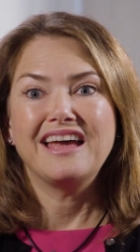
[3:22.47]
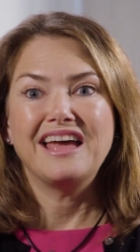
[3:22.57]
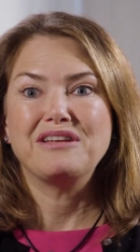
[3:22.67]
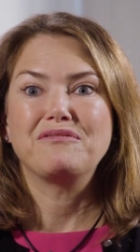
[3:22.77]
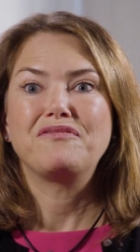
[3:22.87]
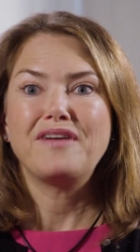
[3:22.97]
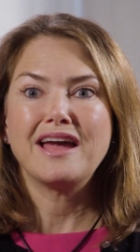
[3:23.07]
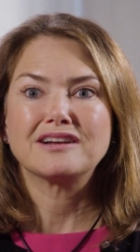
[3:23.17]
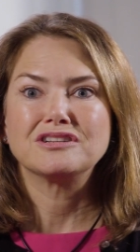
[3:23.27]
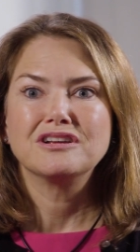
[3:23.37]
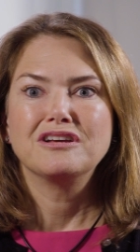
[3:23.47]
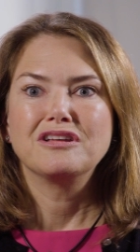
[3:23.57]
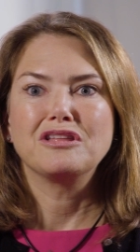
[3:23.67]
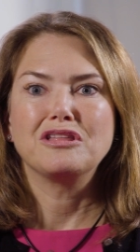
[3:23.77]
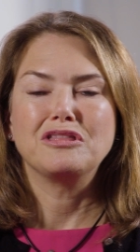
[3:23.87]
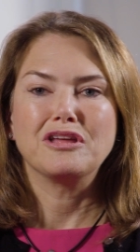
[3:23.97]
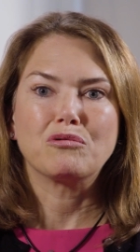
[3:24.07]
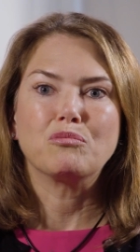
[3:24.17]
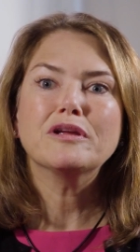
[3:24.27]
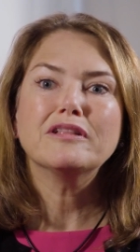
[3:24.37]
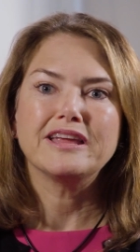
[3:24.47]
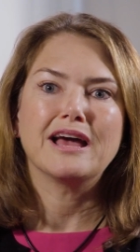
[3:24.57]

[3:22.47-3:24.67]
And in fact, they're really